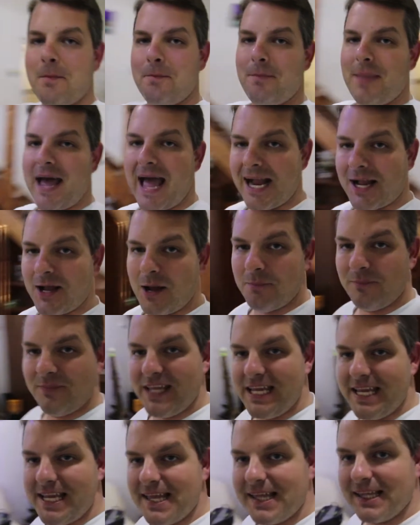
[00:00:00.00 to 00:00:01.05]
pack up
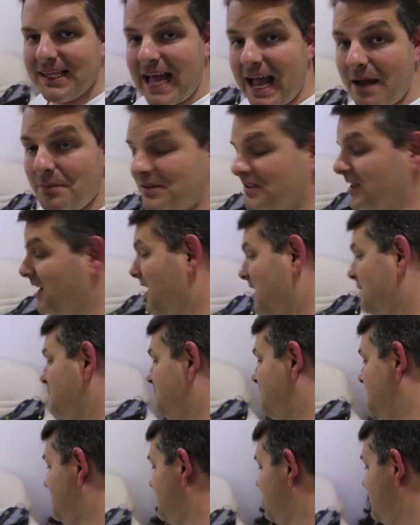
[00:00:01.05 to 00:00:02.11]
the laptop,